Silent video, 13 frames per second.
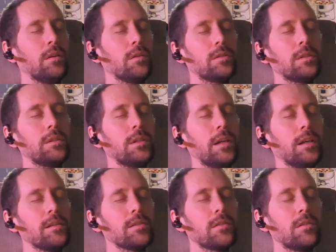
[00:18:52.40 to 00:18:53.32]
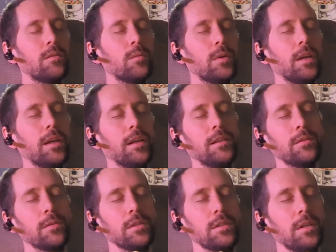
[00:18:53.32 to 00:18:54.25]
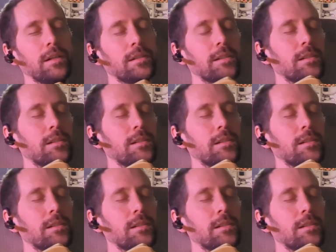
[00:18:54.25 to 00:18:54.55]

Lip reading: turn your head a certain way to adjust.